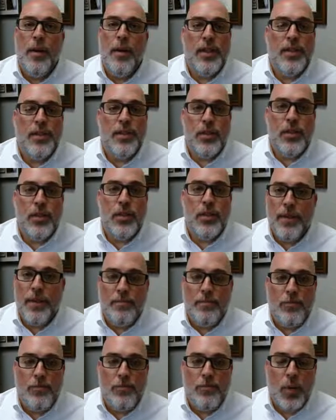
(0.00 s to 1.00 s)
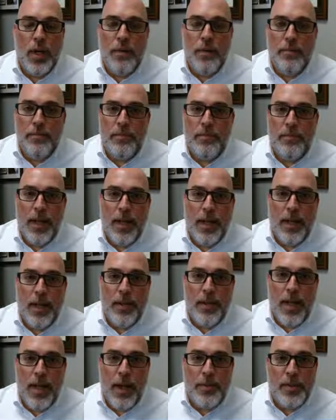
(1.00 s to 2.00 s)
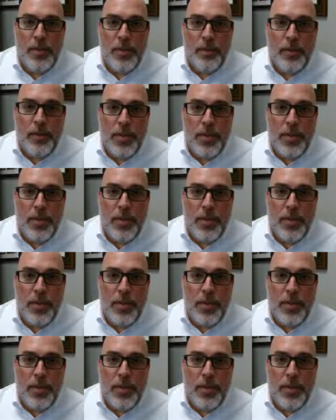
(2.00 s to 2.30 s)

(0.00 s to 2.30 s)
but it's great option